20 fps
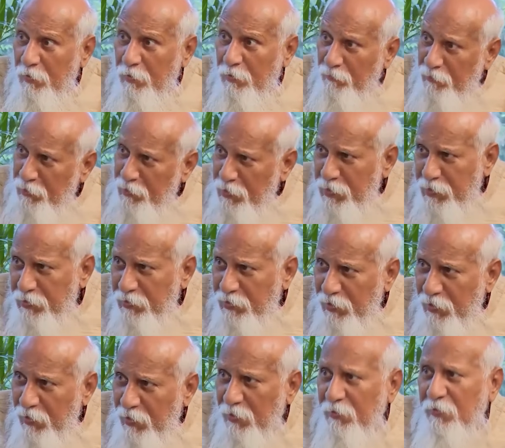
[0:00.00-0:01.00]
It's very
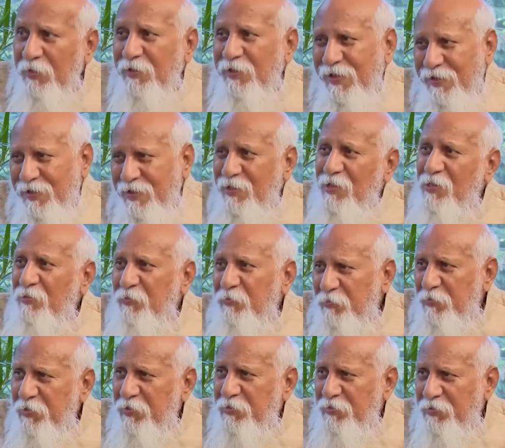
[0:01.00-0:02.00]
easy, then I can also
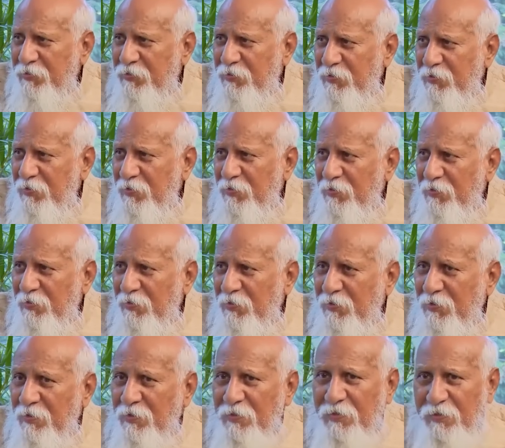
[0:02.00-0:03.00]
do it.
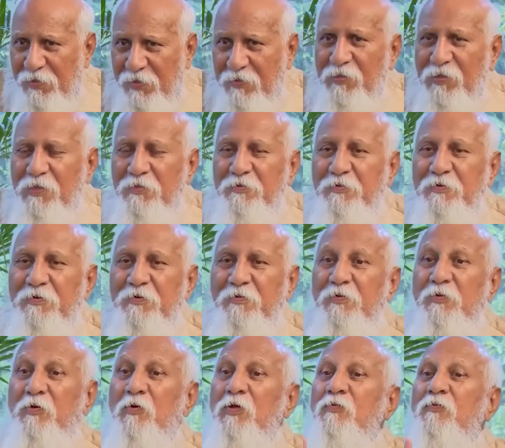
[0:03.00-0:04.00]
he also
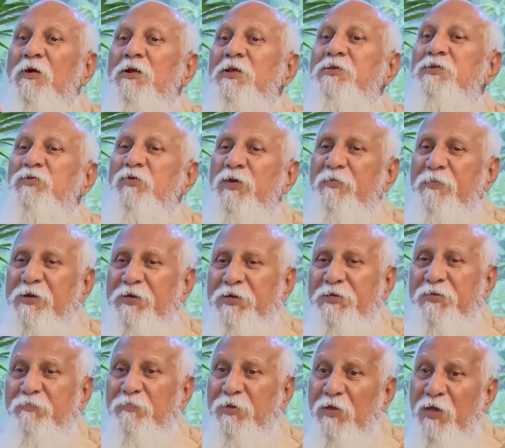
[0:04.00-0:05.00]
The whole world is doing
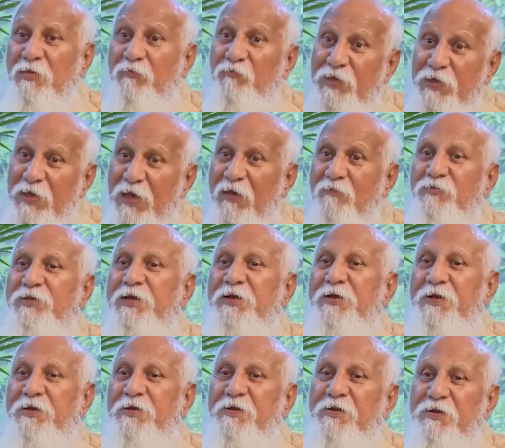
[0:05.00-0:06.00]
meditation because we have
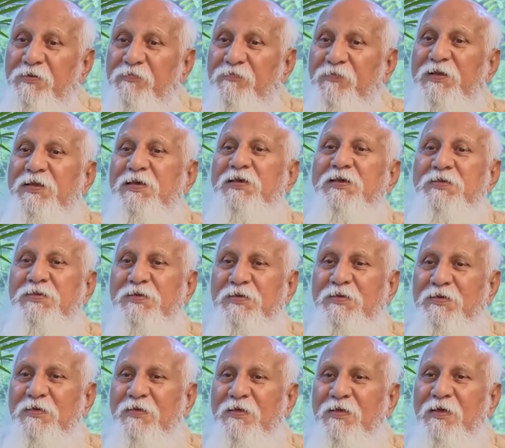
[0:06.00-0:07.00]
said it's very
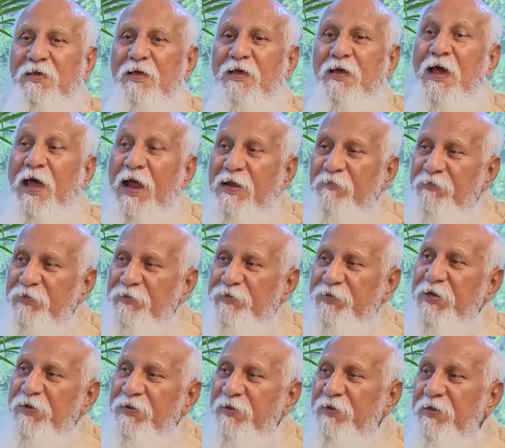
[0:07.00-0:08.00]
easy. Had we
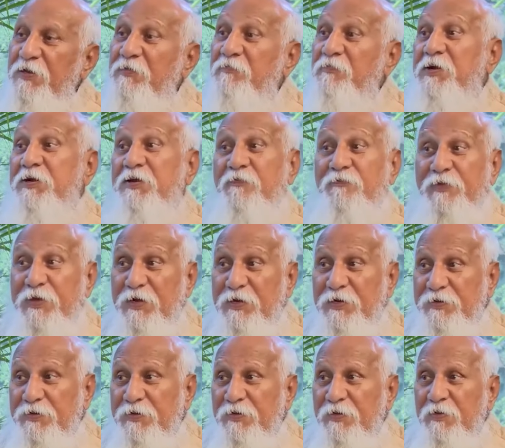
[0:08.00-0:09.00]
said it is very
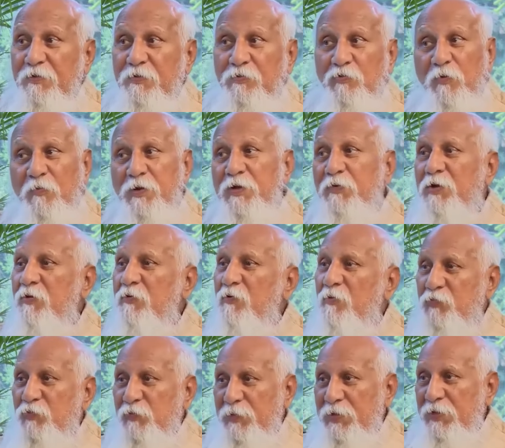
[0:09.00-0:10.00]
difficult, nobody would have
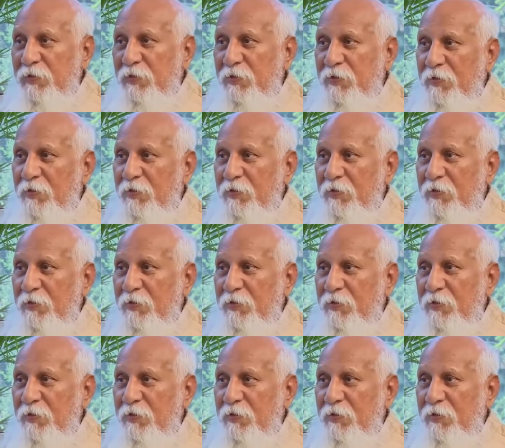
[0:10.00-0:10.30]
come to me.